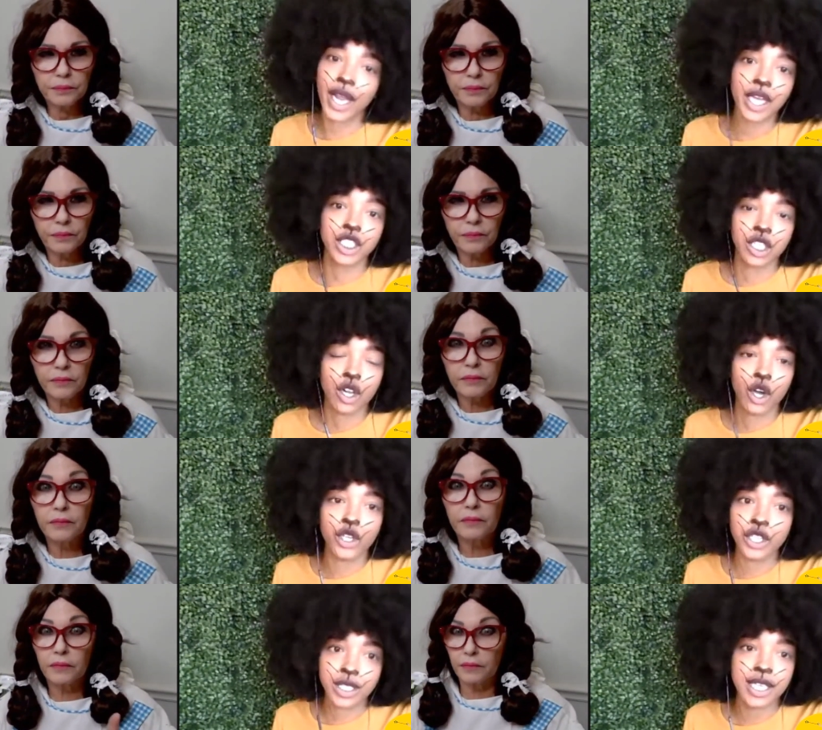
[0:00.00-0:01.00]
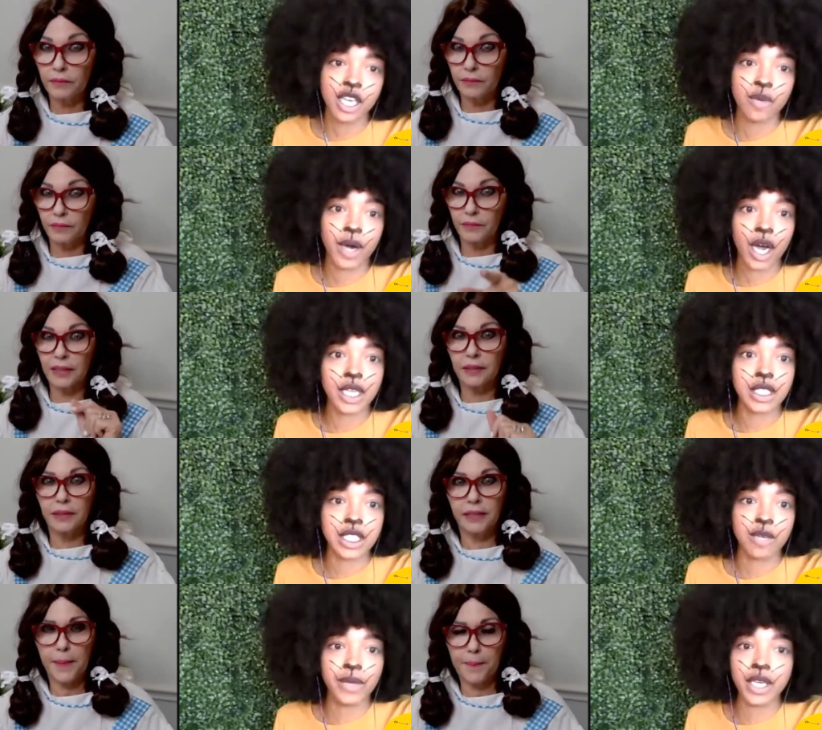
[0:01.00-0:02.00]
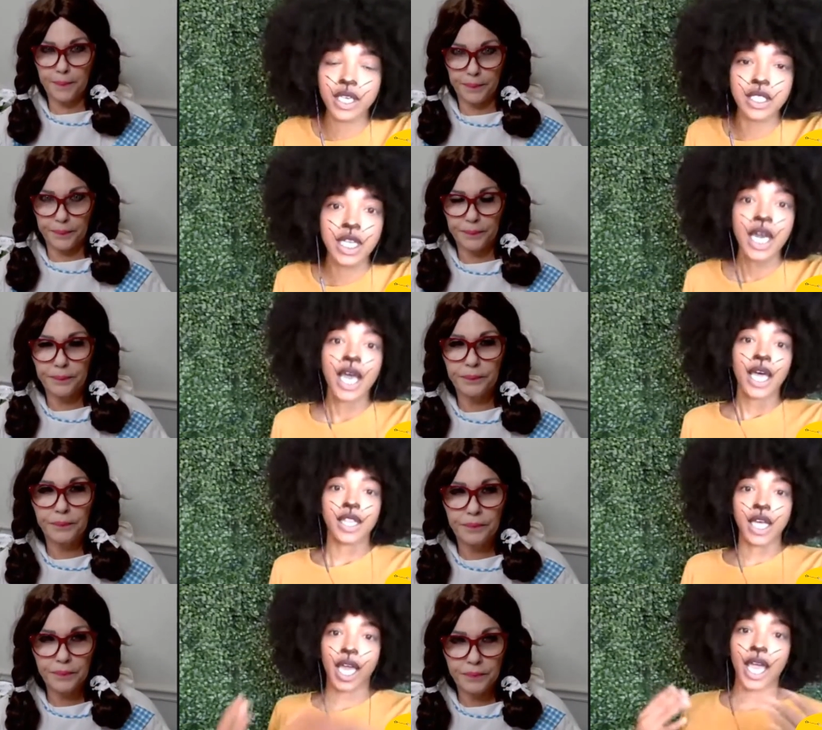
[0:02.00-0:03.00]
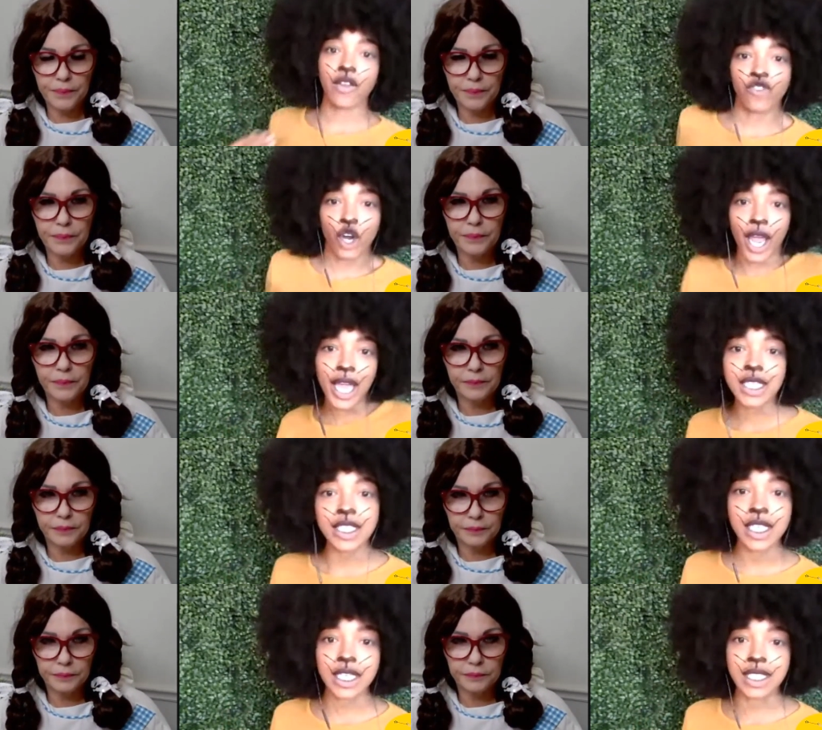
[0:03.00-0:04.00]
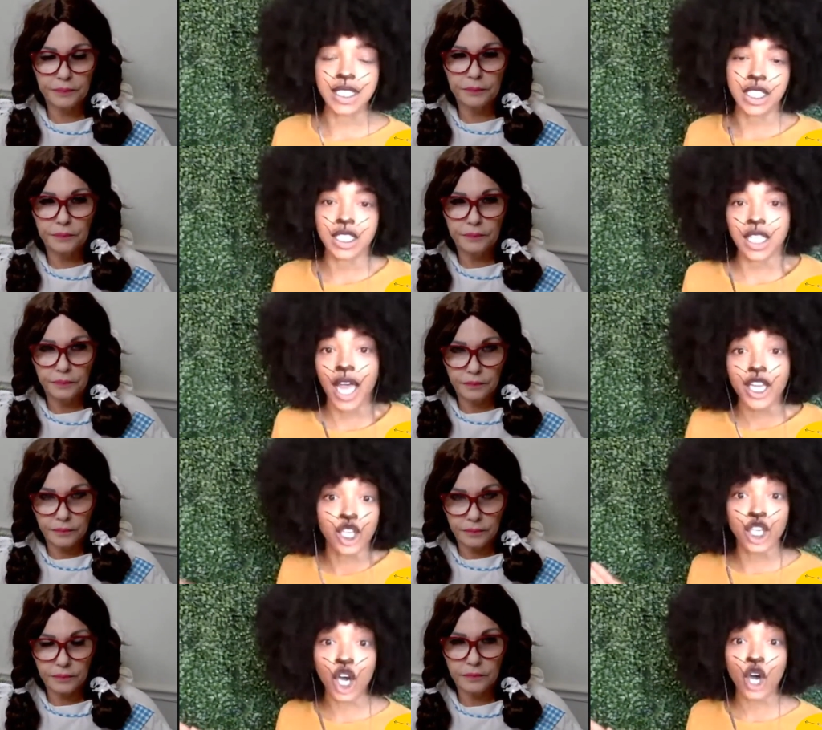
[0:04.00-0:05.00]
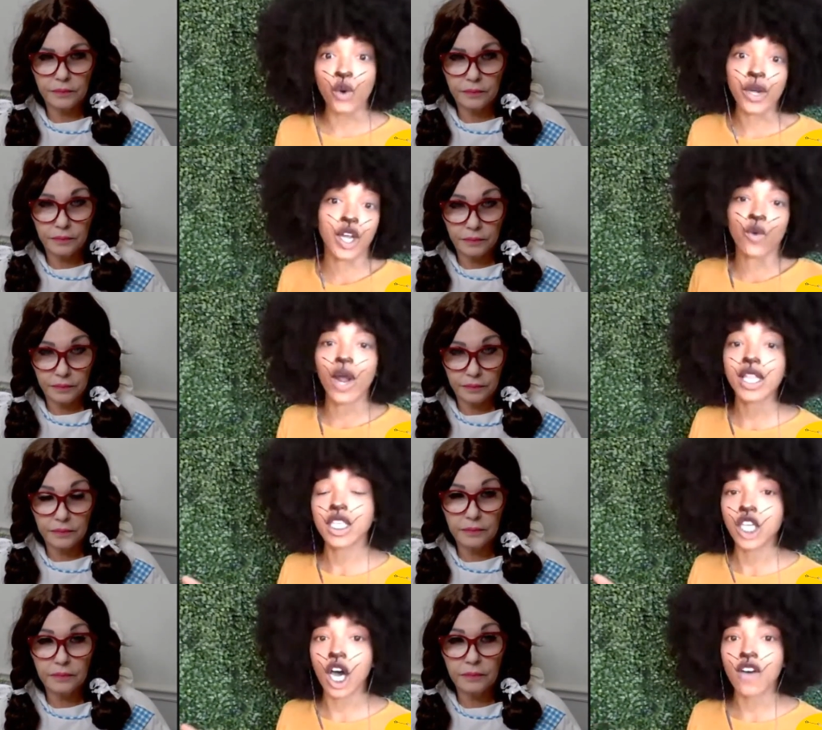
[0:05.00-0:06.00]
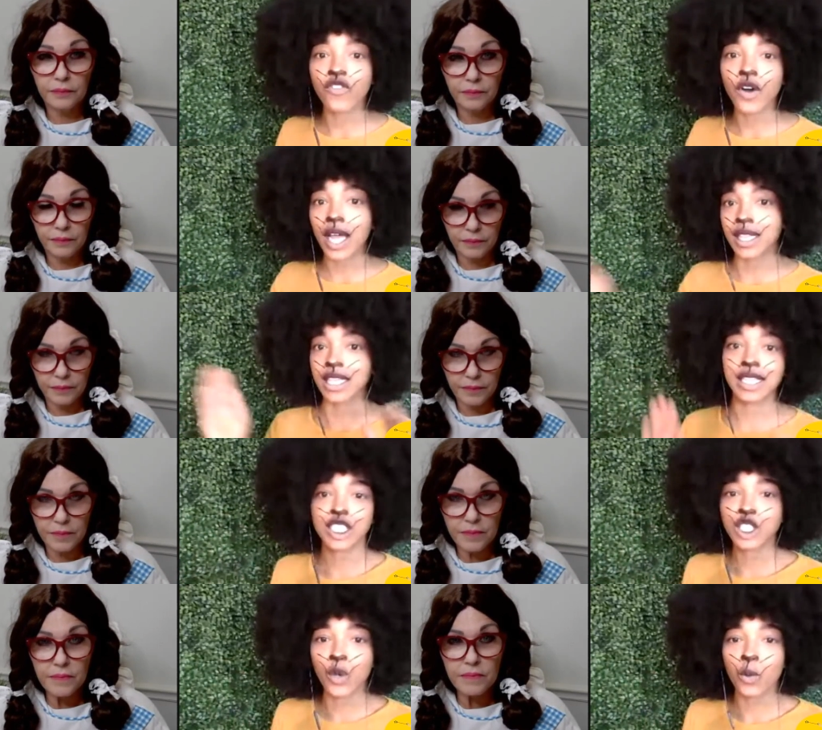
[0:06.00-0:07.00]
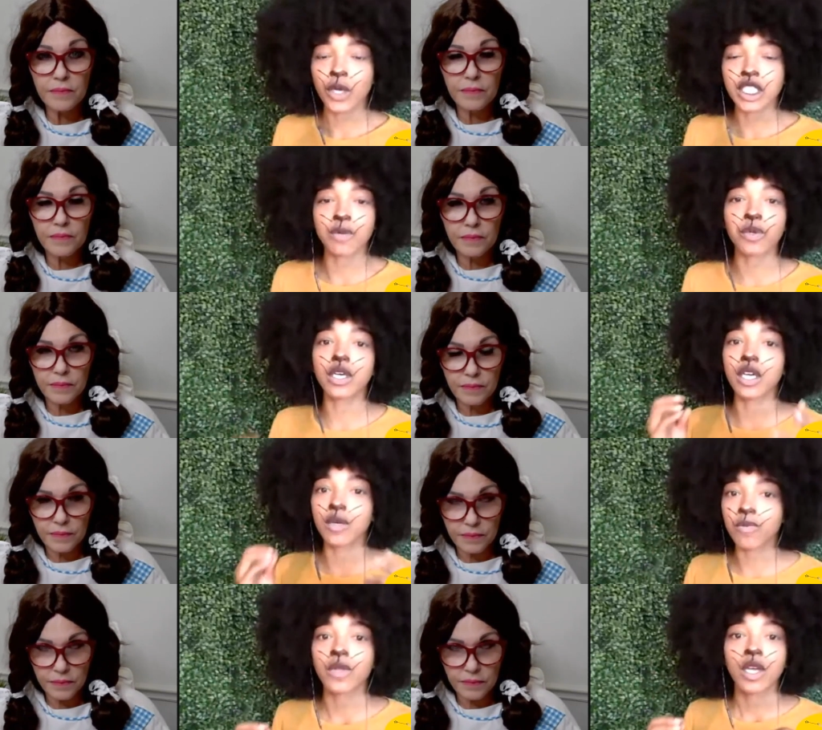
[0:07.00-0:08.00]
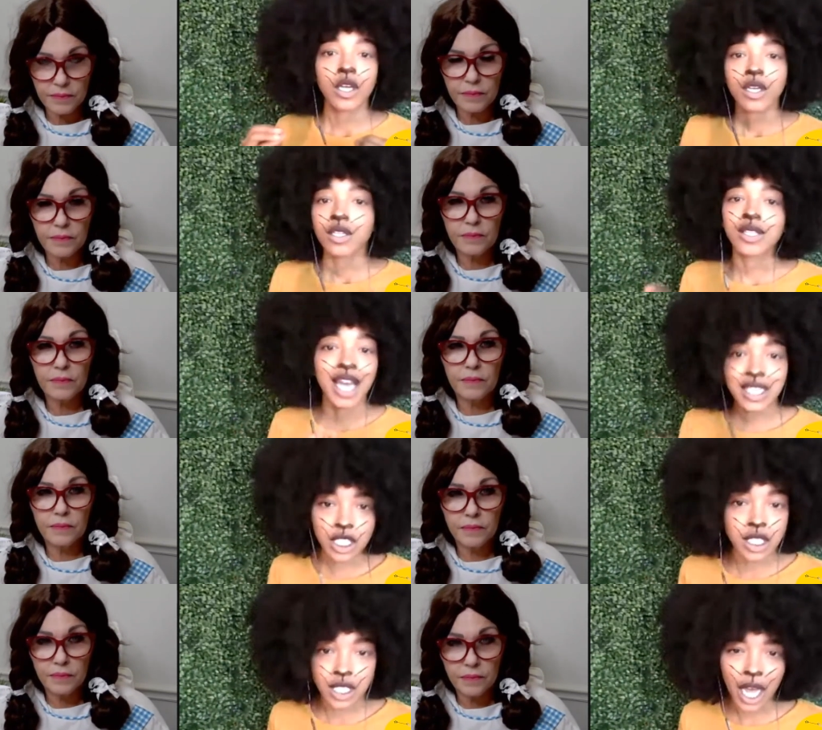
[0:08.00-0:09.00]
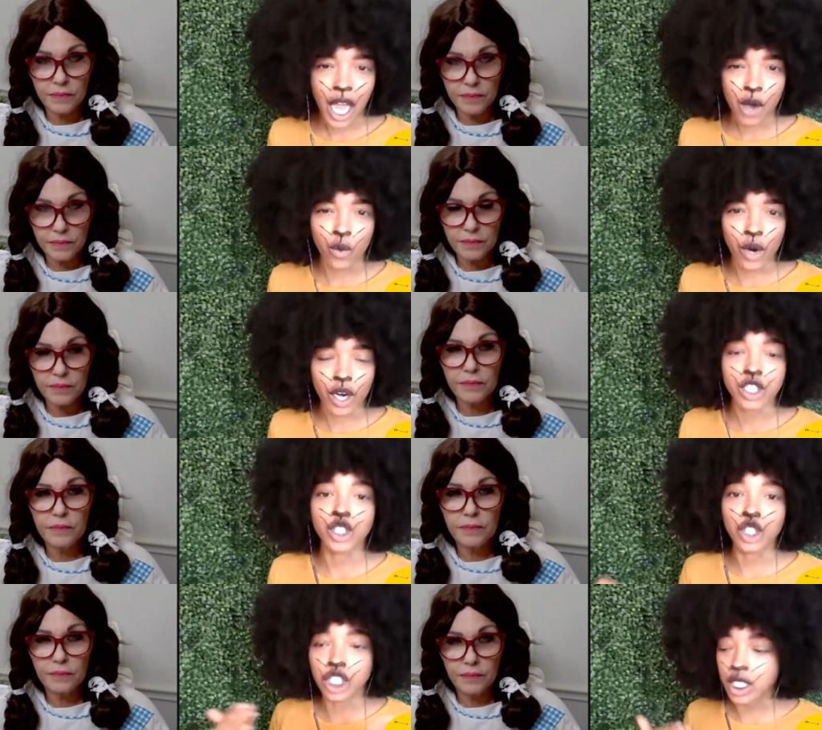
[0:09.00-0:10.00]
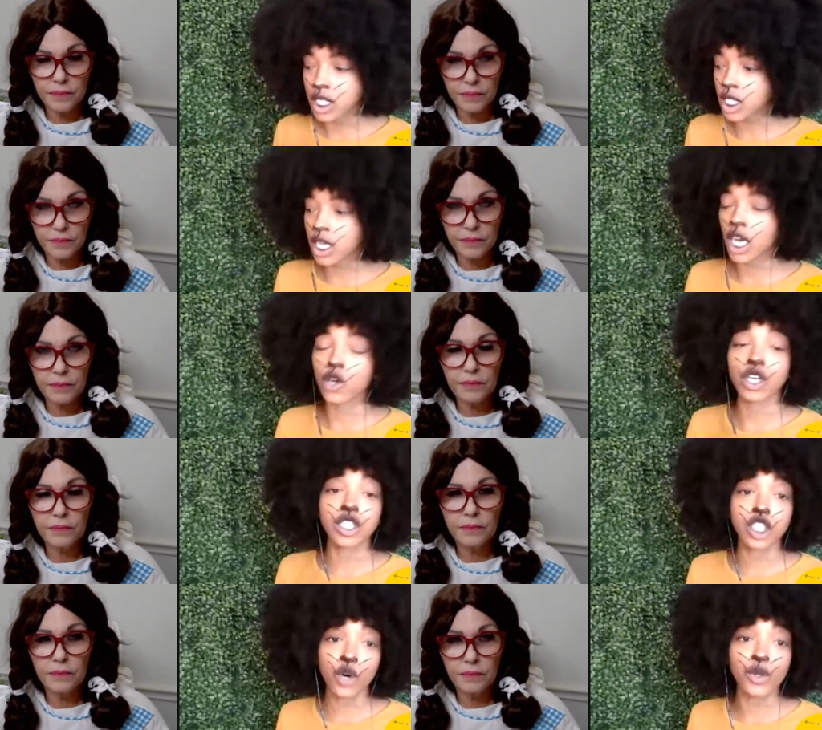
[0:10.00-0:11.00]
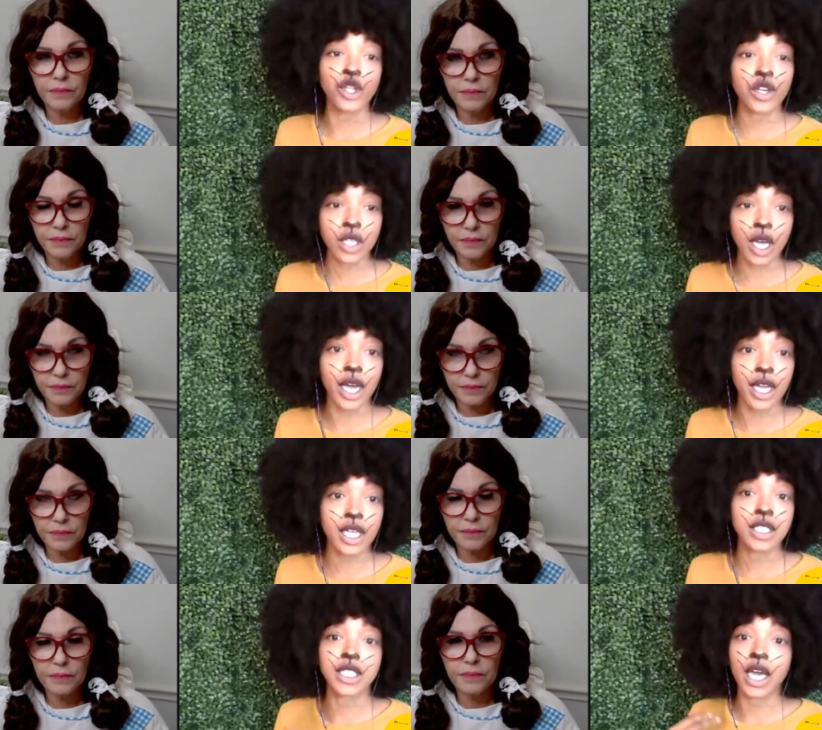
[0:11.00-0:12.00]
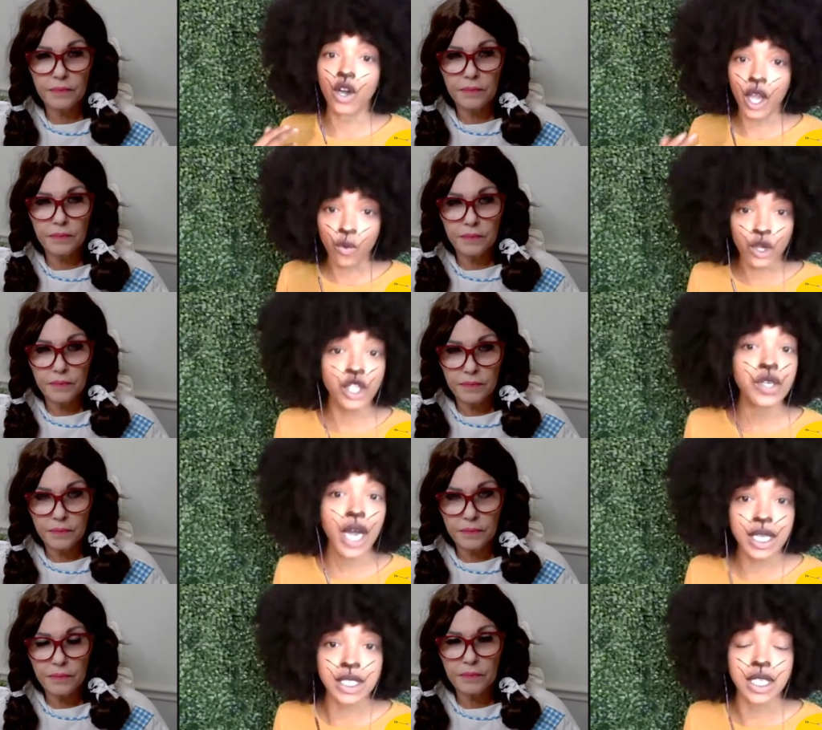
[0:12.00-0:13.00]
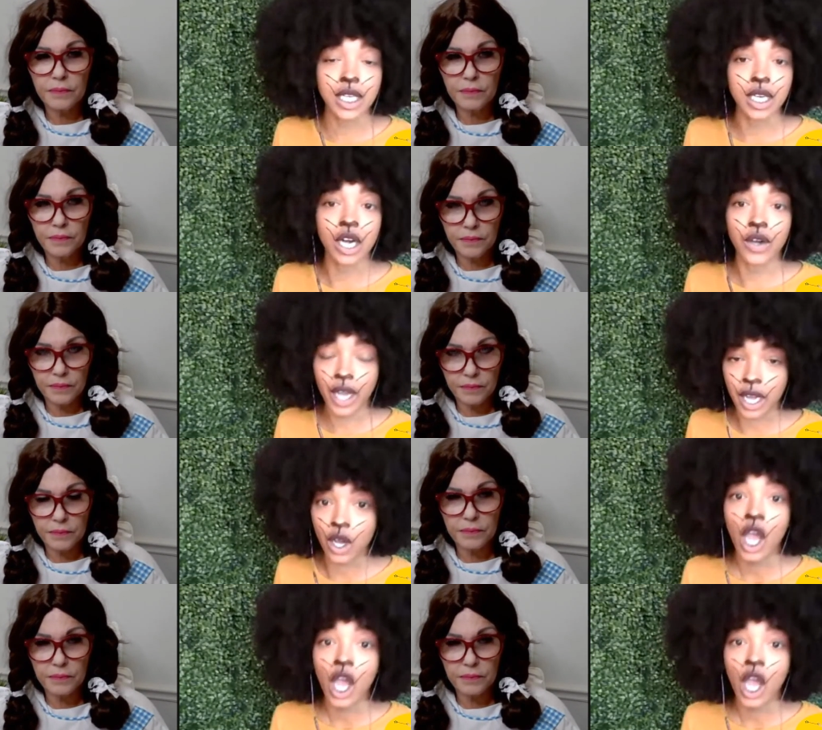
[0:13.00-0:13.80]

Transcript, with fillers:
Speaker 1: agent on your team, honestly, because the, if your agent is just like, you know, we're going to write this offer, I think this is what we should put, that's just not how it works. You should sit down, consult with your client and say, okay, what do you guys think? Okay,